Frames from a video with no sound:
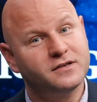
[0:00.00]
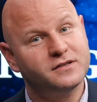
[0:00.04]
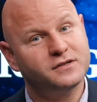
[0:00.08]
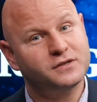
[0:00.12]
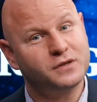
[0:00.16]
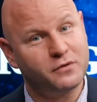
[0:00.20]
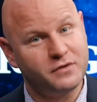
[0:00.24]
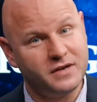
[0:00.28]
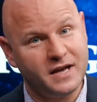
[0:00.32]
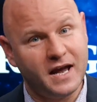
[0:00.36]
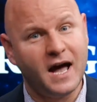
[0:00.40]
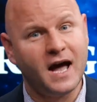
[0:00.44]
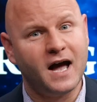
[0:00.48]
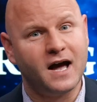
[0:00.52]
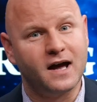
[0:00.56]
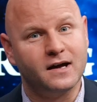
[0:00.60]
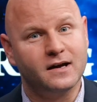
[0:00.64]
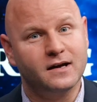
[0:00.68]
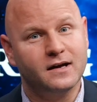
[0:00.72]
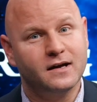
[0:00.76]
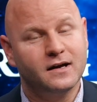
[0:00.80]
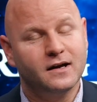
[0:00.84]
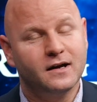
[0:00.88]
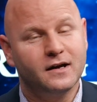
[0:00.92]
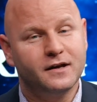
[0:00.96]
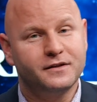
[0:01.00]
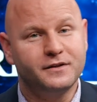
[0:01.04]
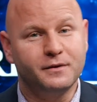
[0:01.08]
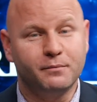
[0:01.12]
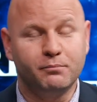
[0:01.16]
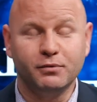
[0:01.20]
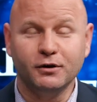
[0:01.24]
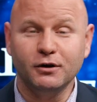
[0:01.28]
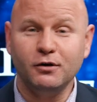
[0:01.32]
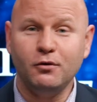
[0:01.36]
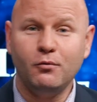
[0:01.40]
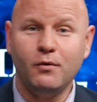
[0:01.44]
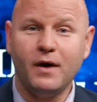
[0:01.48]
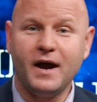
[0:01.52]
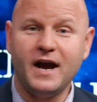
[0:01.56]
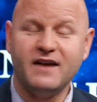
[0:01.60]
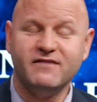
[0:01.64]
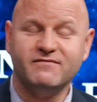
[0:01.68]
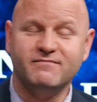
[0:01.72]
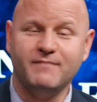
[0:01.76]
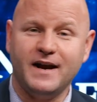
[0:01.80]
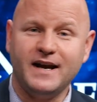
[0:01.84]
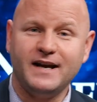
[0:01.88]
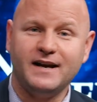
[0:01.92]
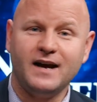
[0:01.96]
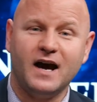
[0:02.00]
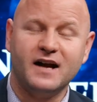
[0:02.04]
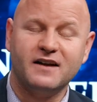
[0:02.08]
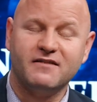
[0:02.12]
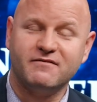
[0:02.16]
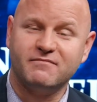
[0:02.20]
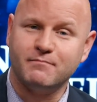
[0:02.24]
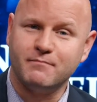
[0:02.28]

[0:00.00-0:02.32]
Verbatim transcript: So, yeah, the blue wave may not have